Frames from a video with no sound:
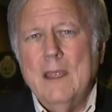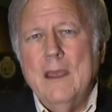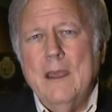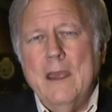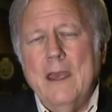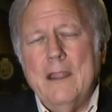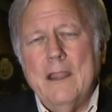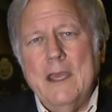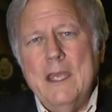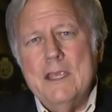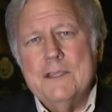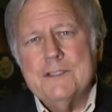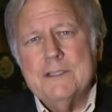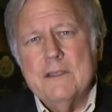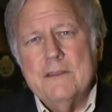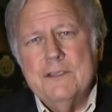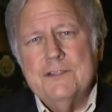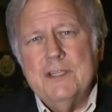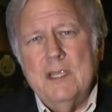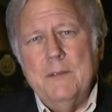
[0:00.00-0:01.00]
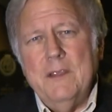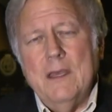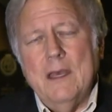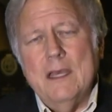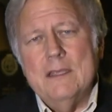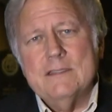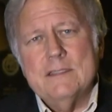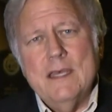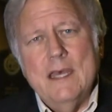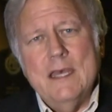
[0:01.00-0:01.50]
And Aisha, the
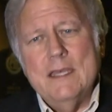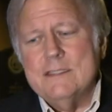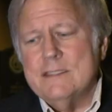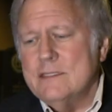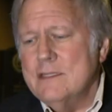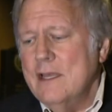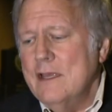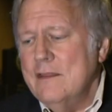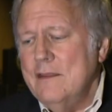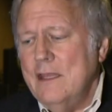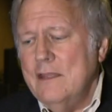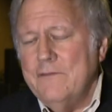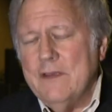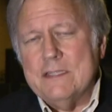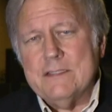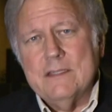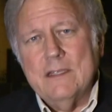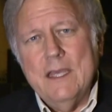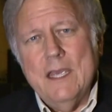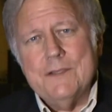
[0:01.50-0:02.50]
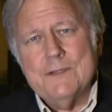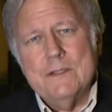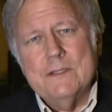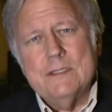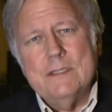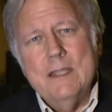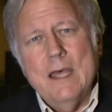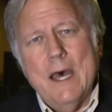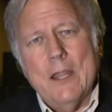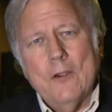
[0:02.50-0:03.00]
GBI says the investigation's
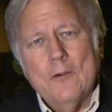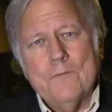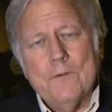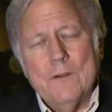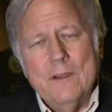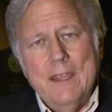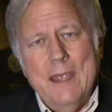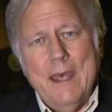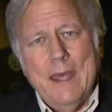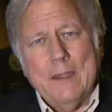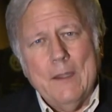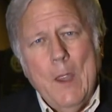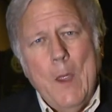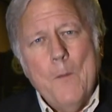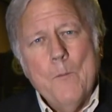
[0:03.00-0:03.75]
not over yet.